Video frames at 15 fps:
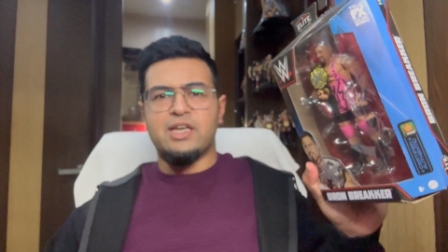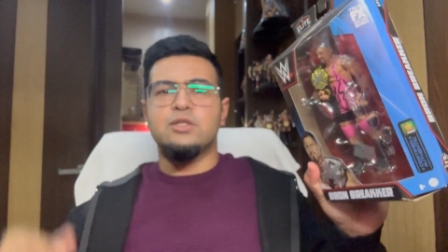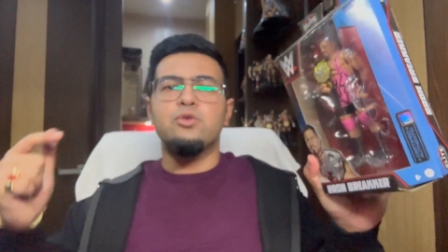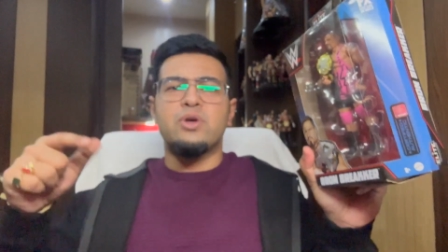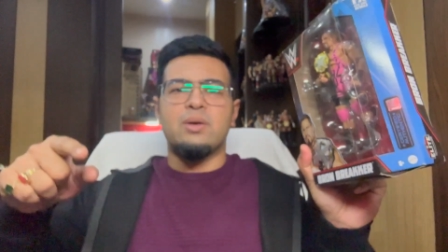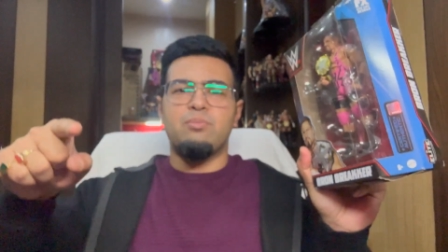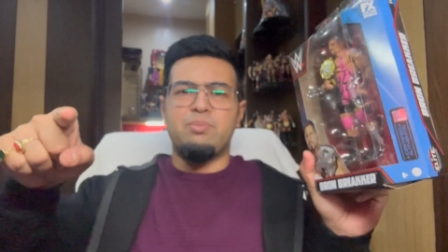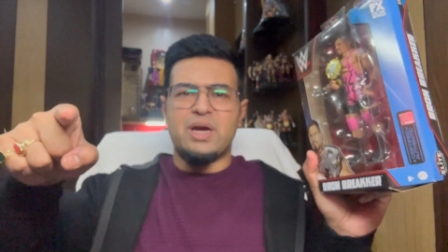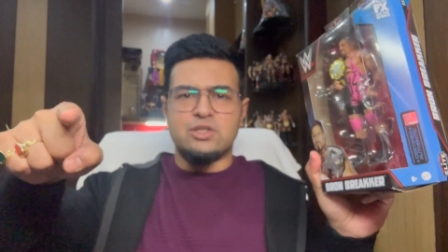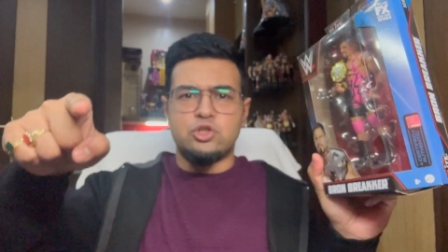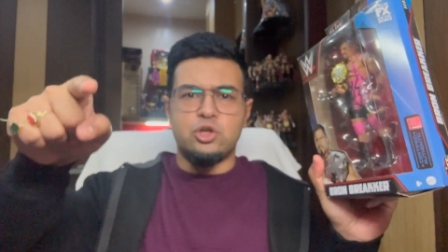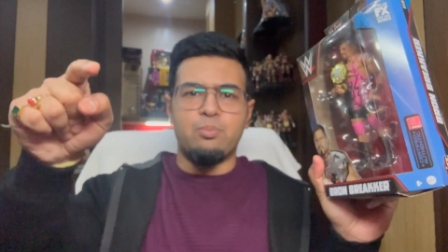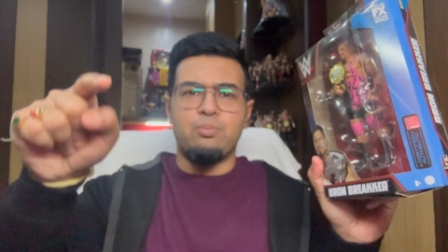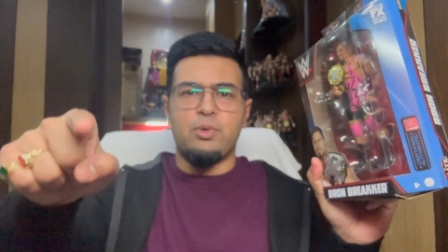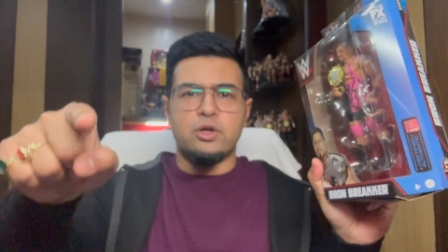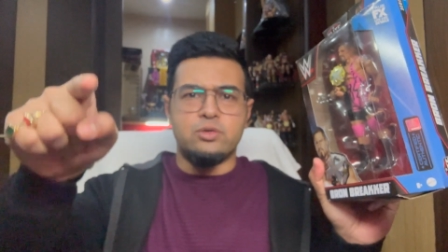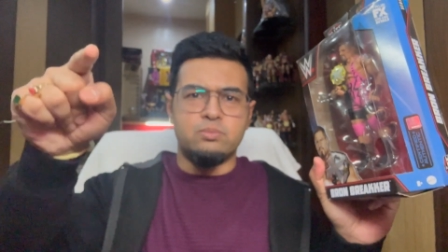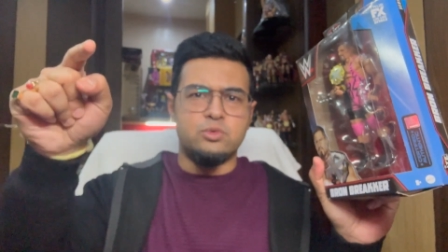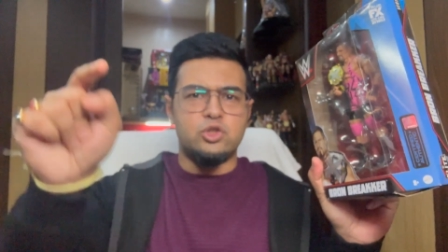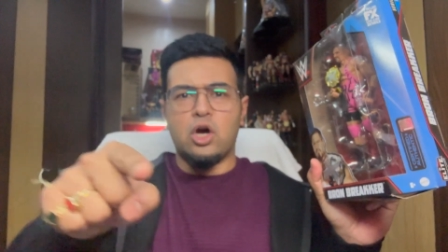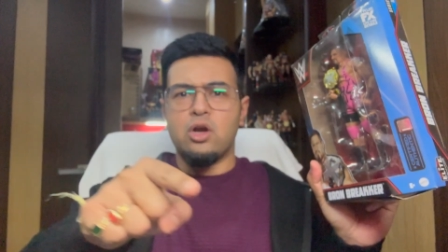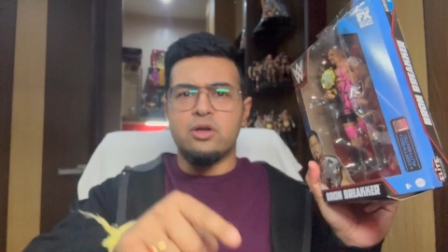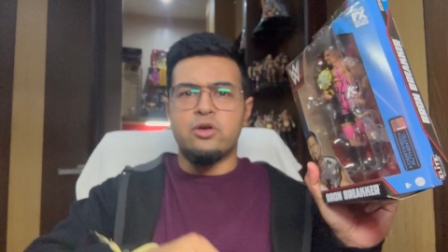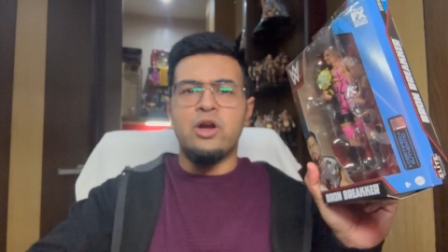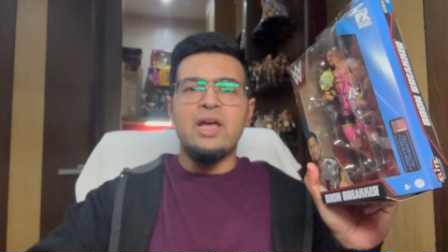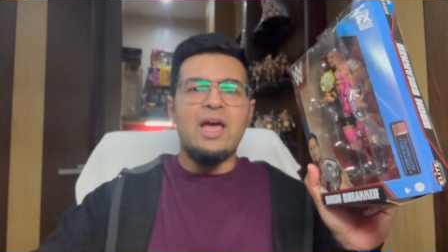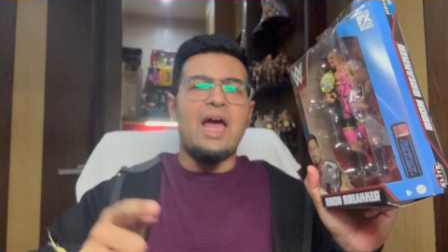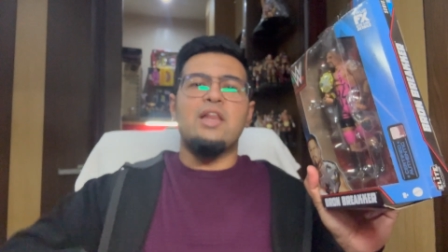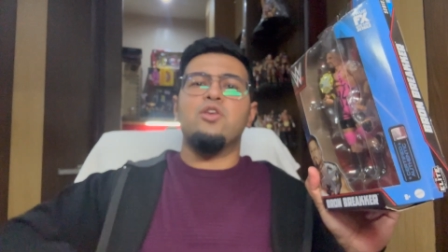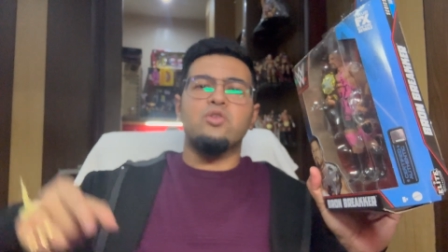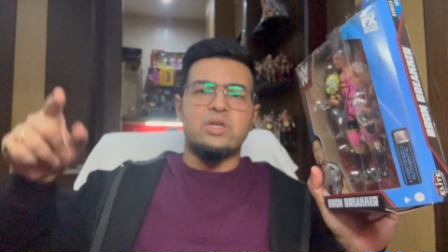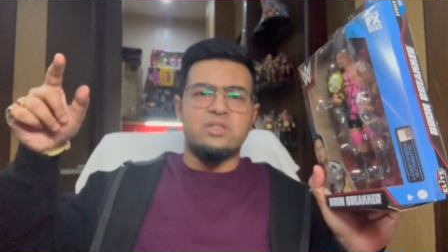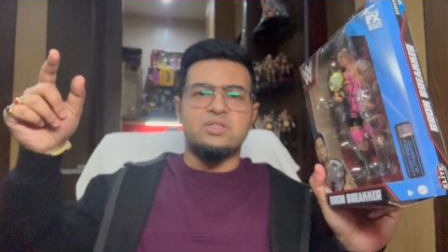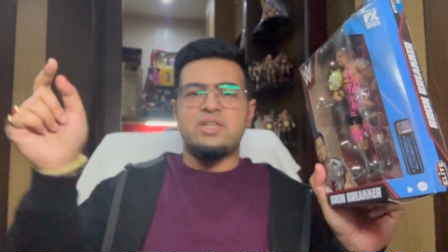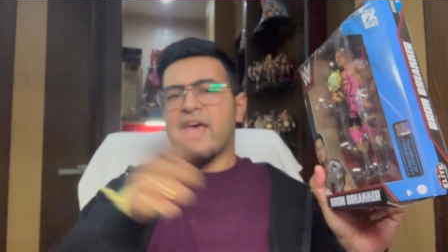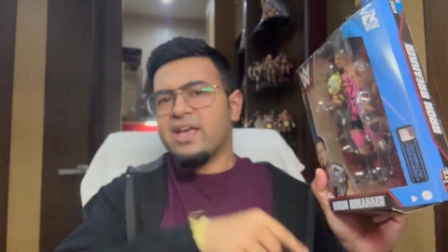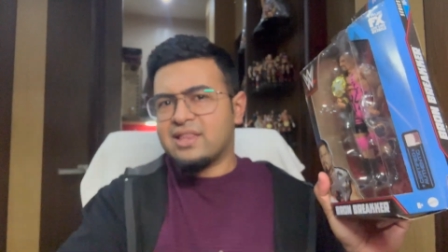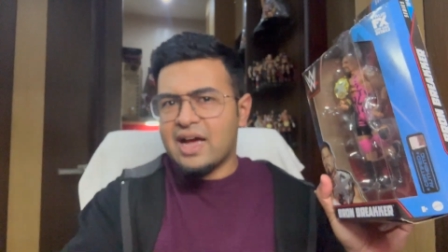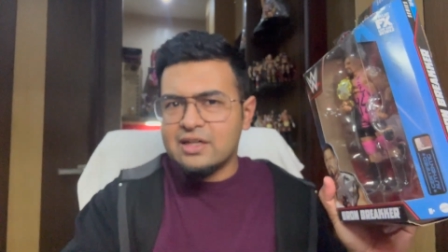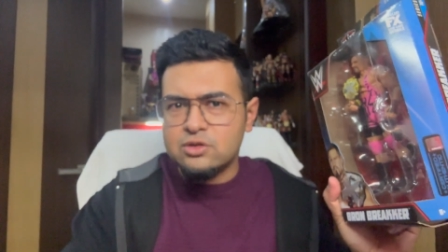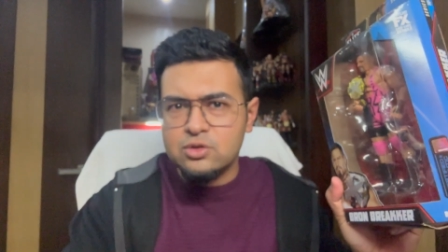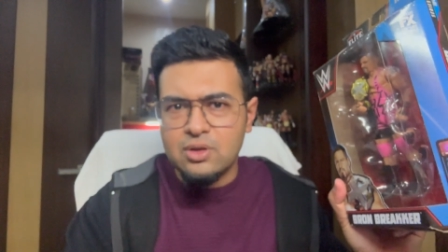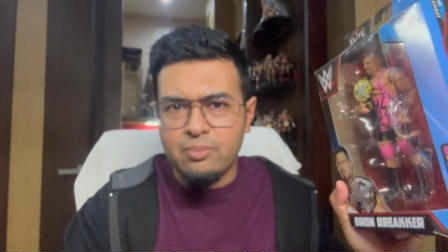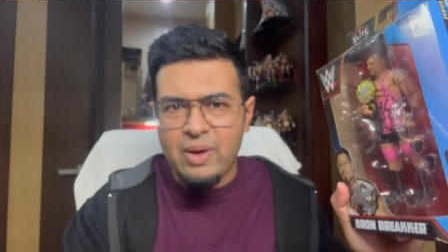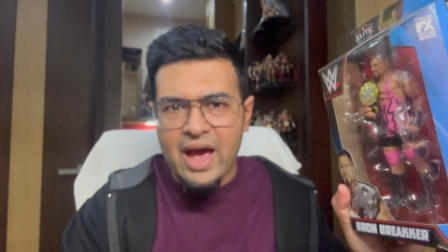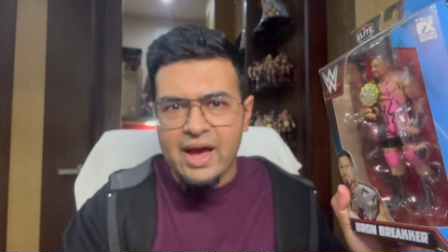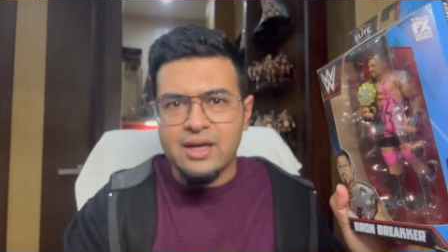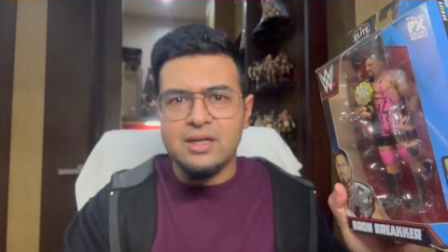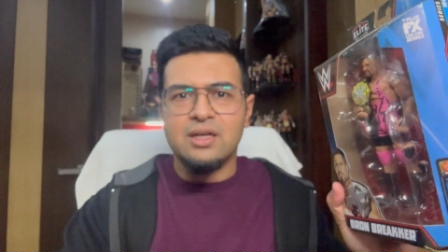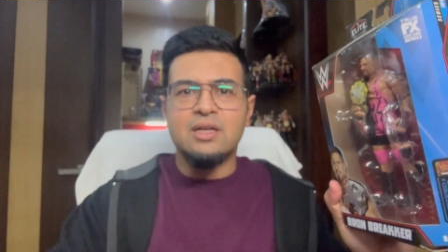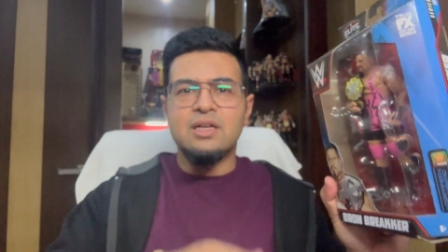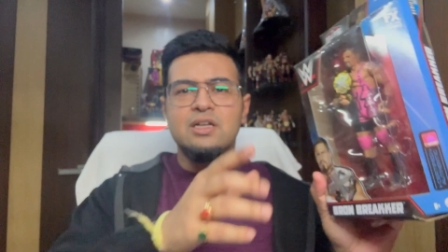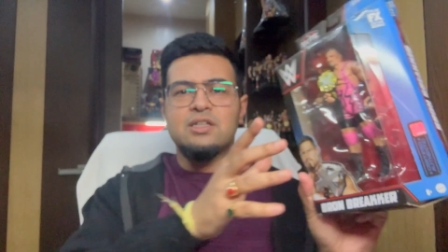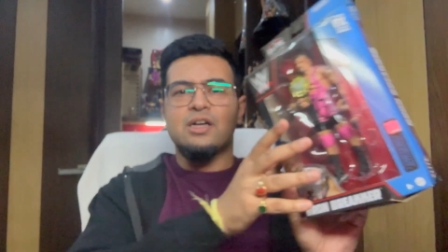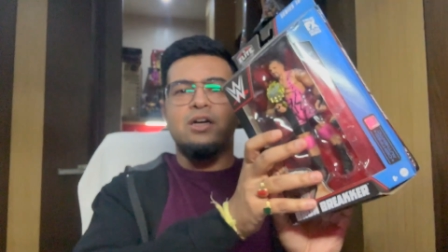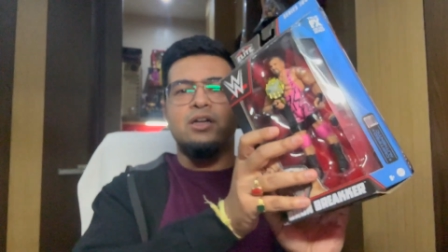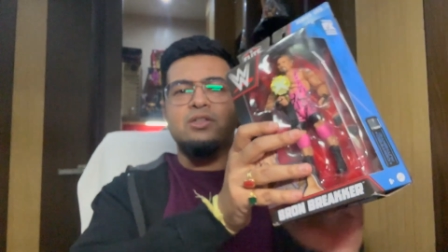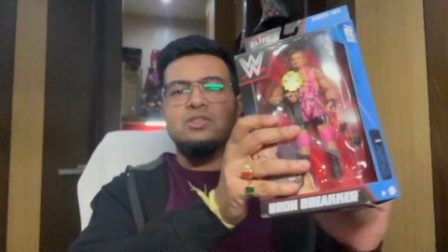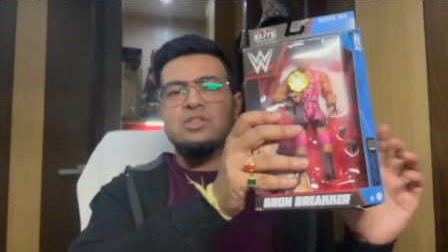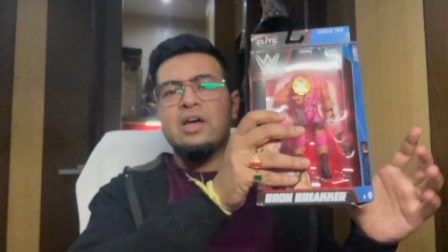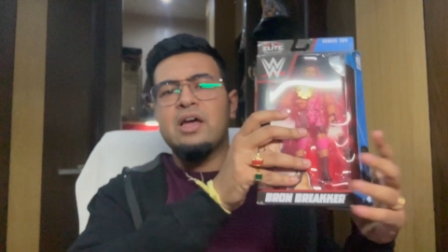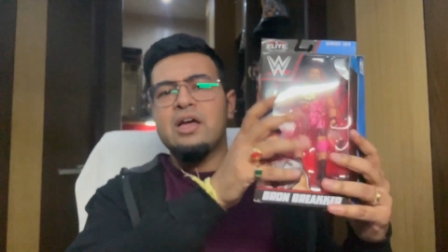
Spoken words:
You can bet your bottom dollar and you can take that to the bank, because